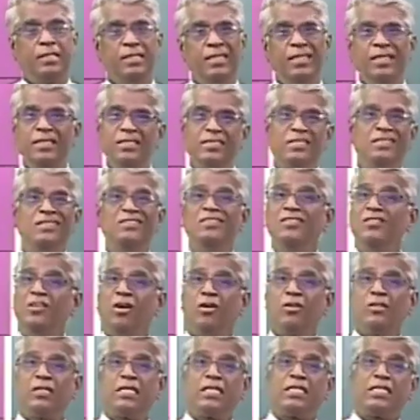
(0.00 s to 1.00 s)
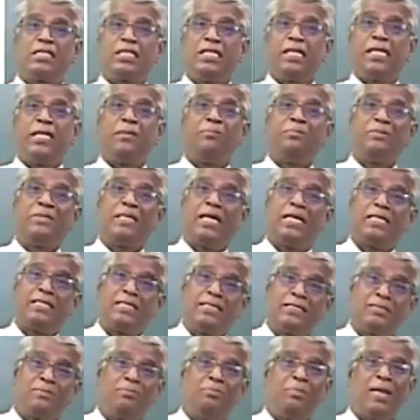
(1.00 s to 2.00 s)
is not a sheep that
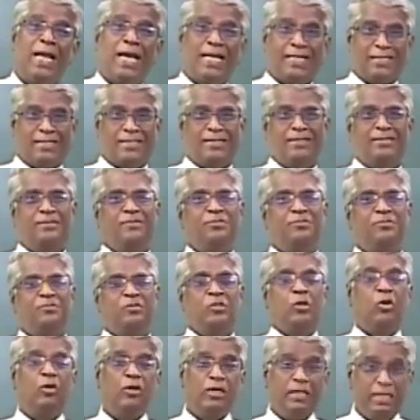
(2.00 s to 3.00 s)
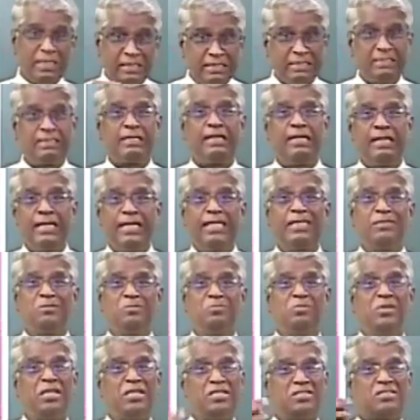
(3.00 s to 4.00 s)
is black, though literally it
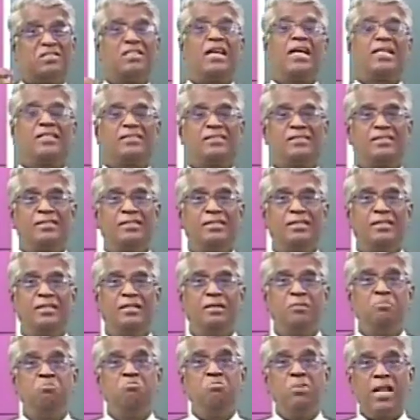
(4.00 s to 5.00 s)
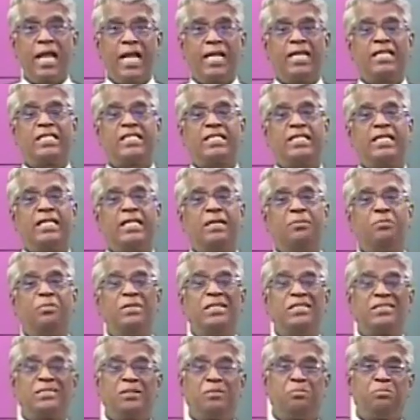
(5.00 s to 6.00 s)
means that. Black sheep
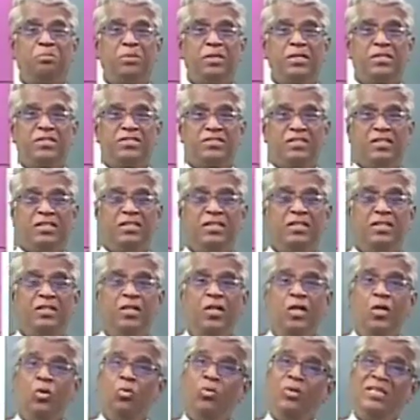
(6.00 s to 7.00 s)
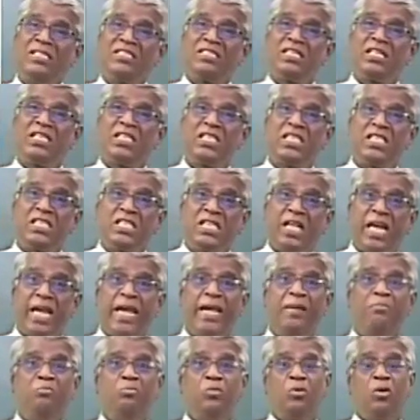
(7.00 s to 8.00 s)
is a person who is a
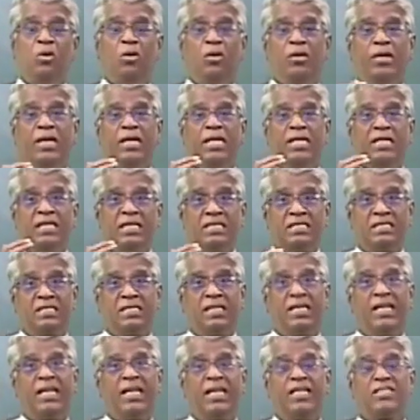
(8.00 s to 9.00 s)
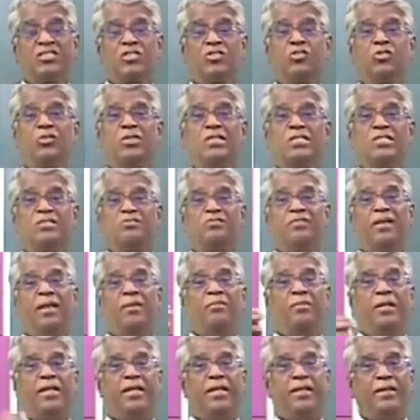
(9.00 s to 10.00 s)
shame or a disgrace to his
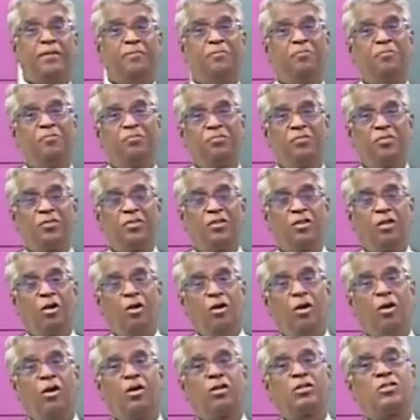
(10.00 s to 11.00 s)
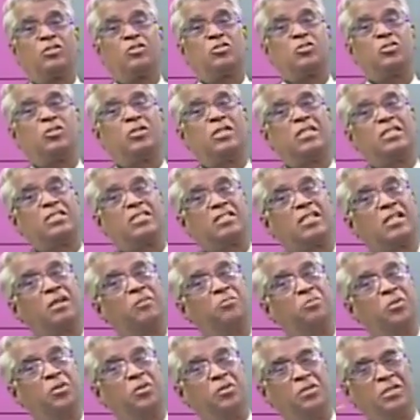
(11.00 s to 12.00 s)
family or to his
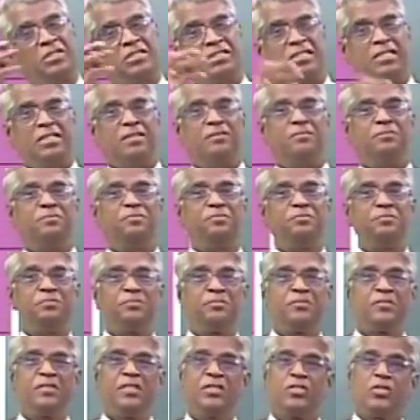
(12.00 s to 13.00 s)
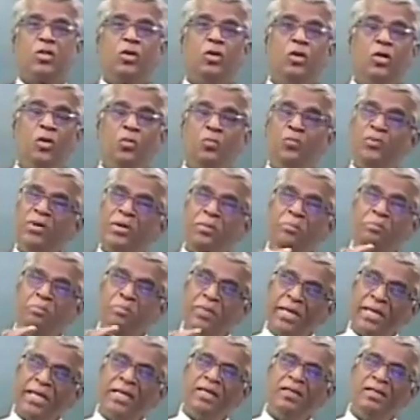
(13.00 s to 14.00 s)
community. So, we
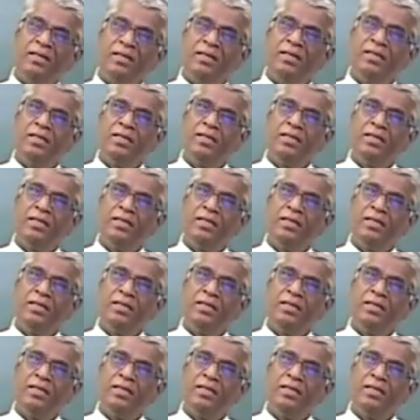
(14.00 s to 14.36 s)
mean